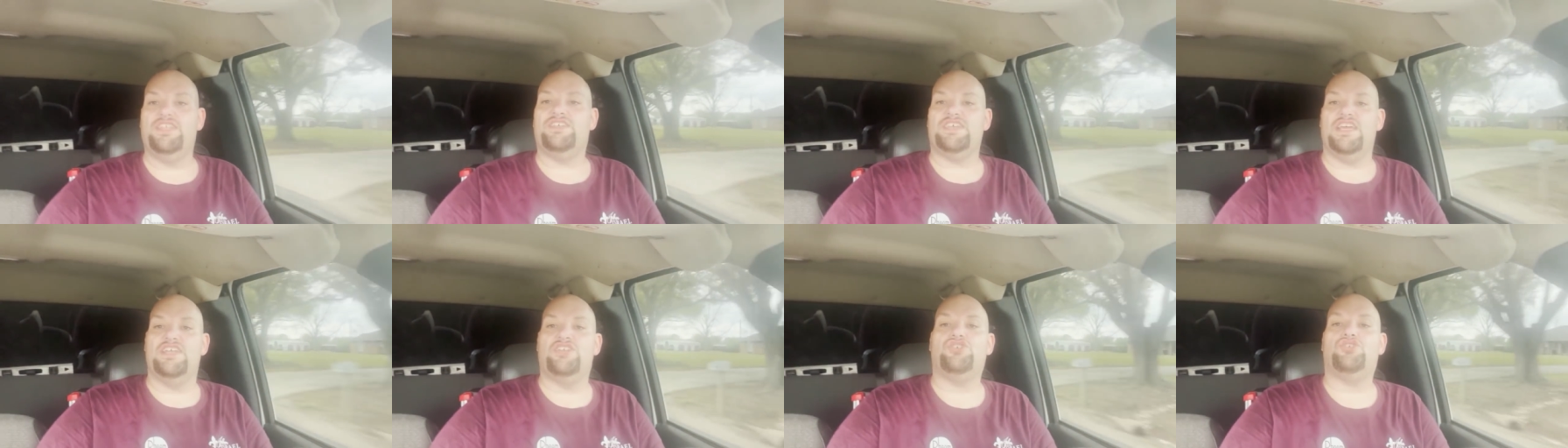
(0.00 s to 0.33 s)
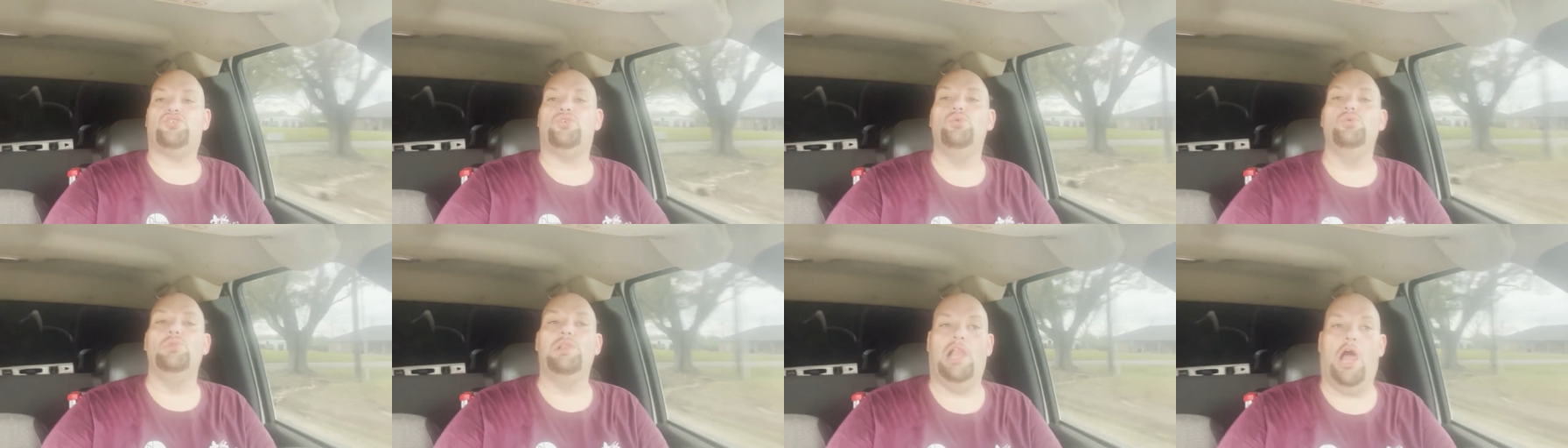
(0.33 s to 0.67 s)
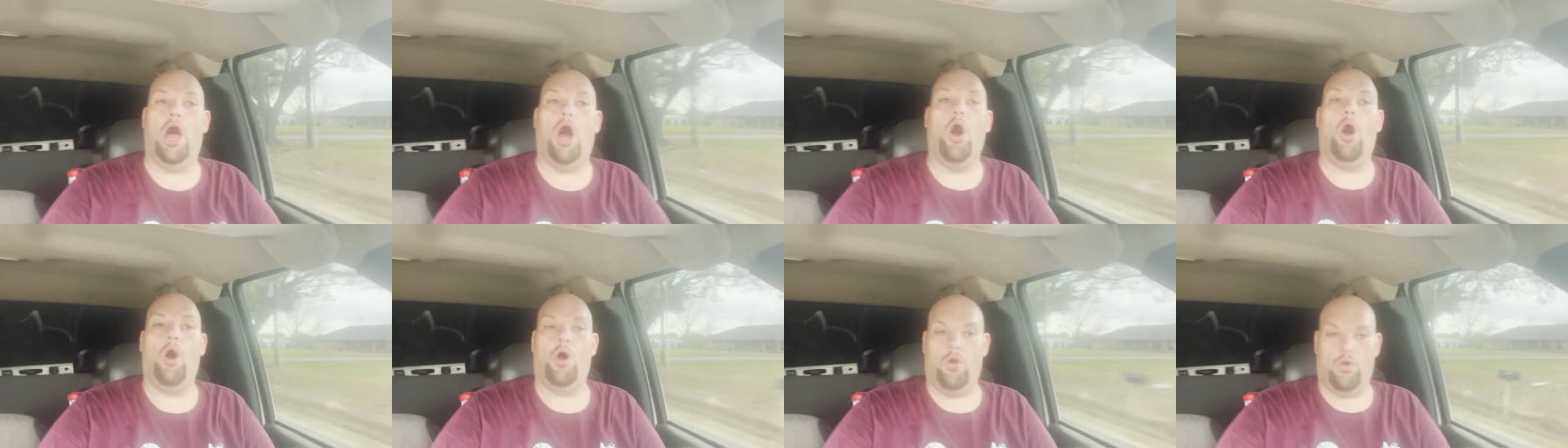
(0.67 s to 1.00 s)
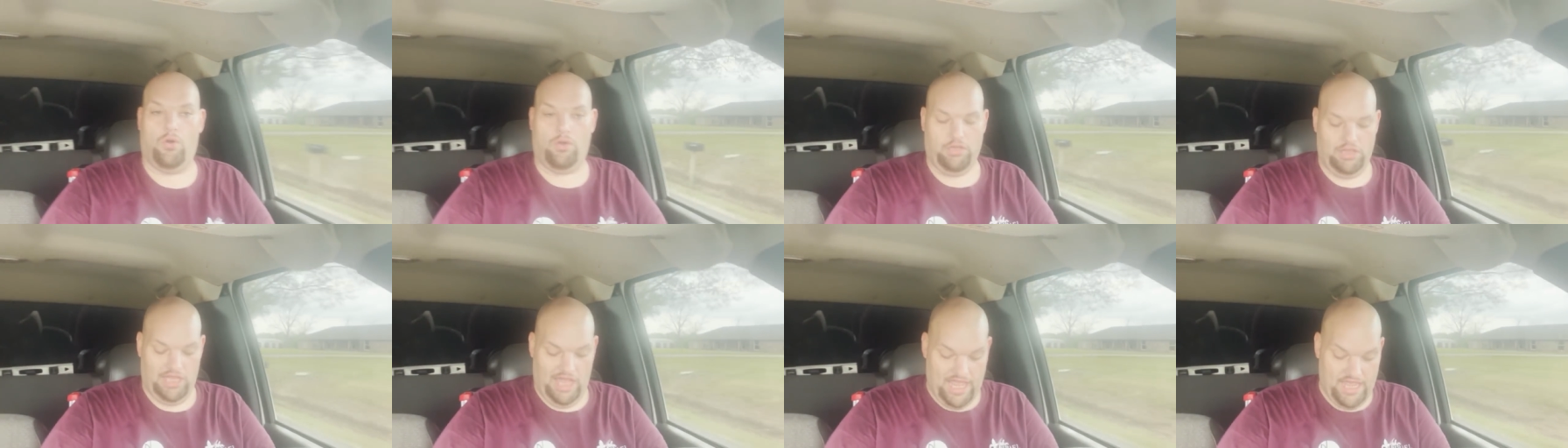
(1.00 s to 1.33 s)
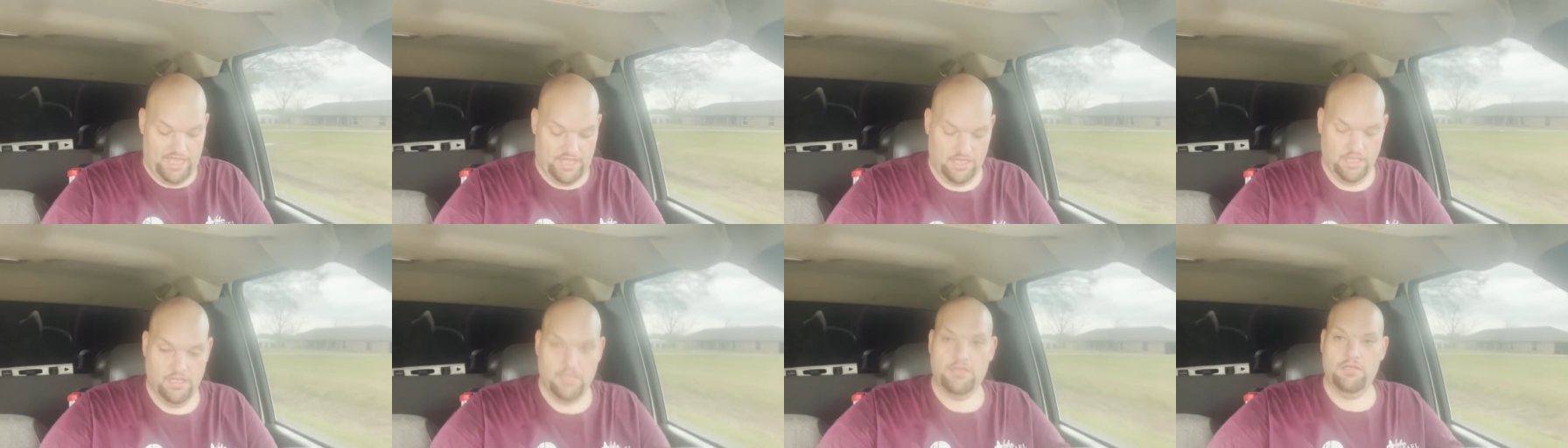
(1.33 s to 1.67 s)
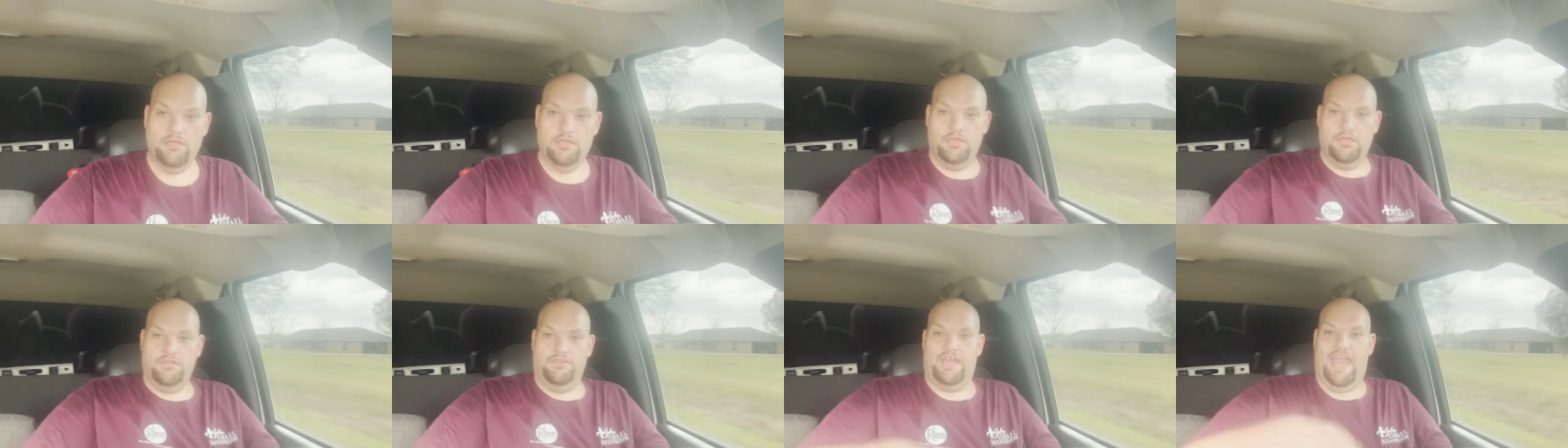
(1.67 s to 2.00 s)
it's it's too long, like
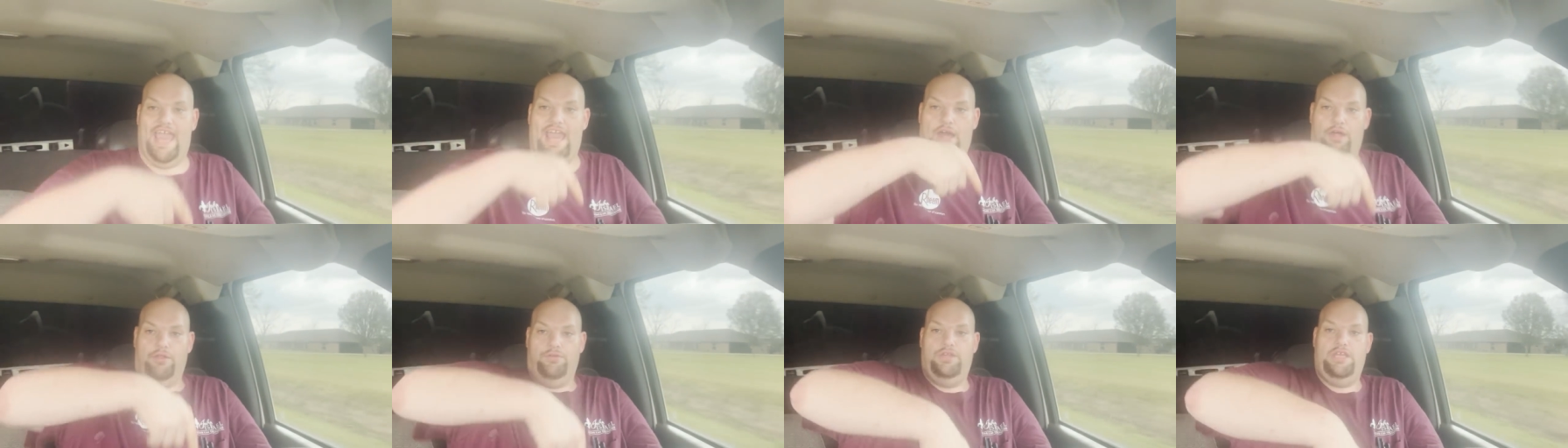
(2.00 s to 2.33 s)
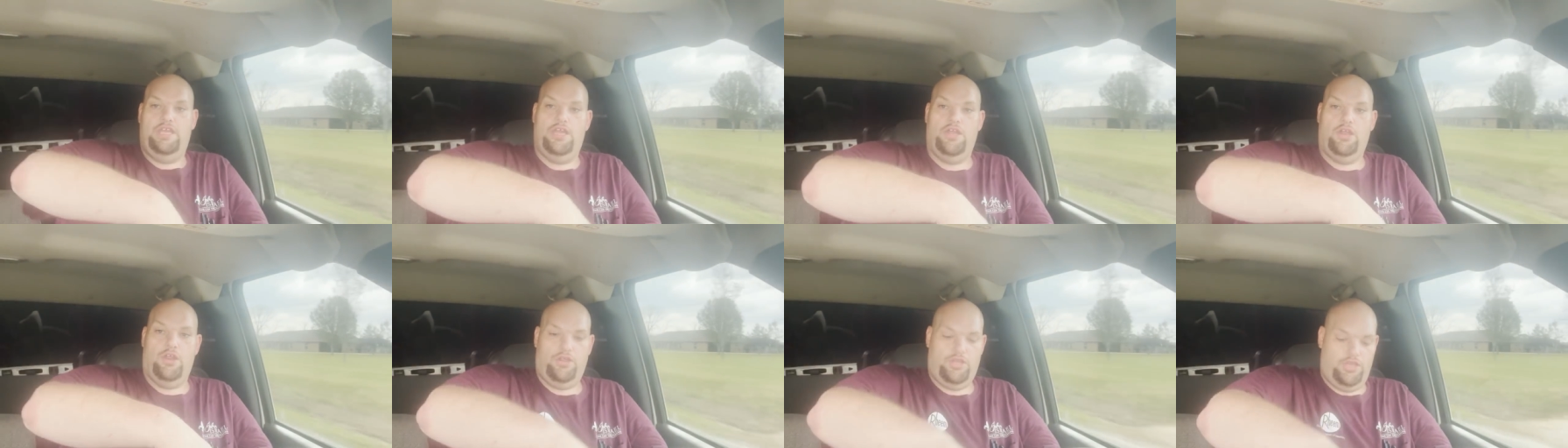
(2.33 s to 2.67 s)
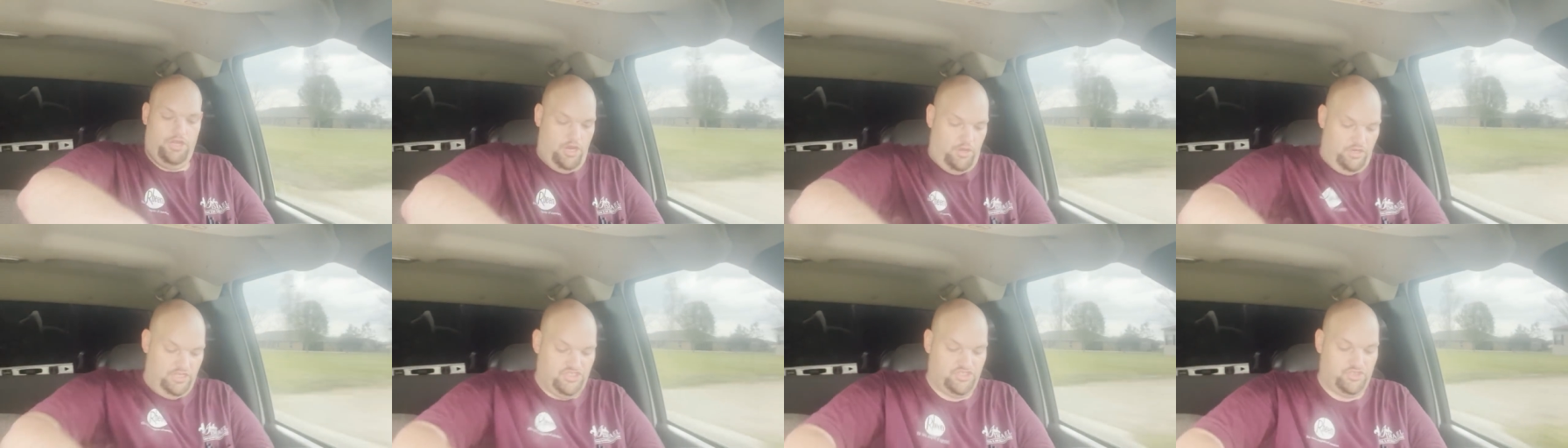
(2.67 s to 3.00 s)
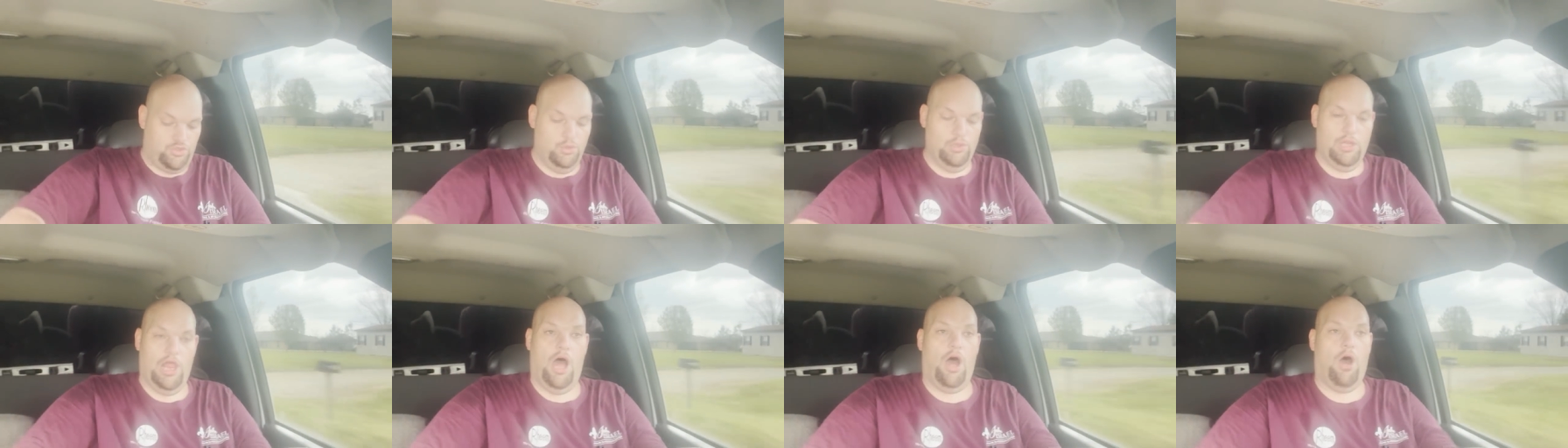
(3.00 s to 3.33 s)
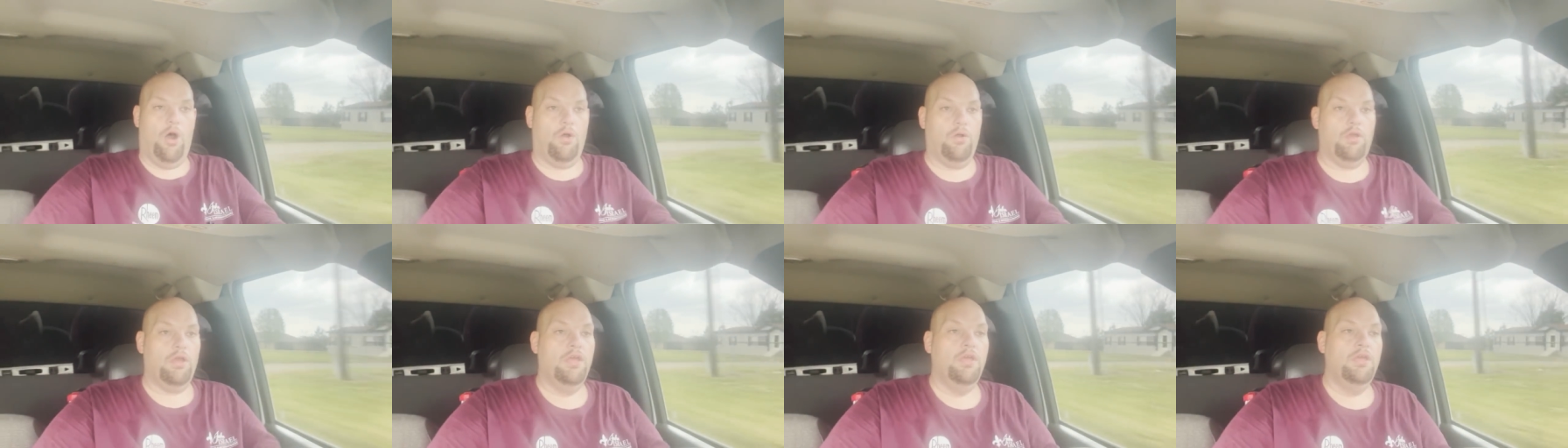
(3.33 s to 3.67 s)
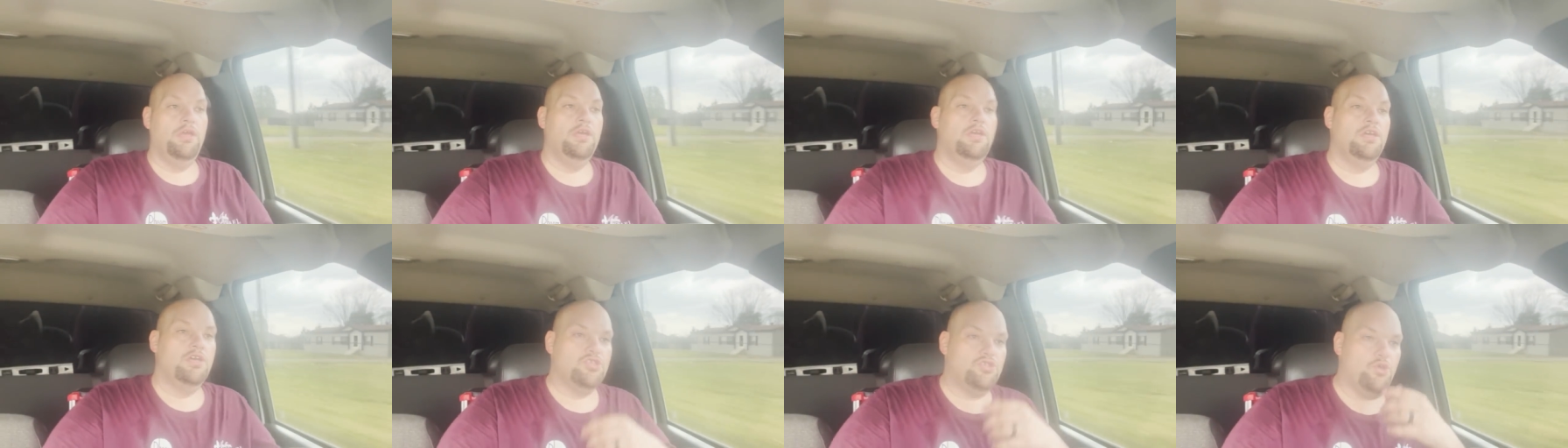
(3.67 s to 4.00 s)
down here, you know, it's too long.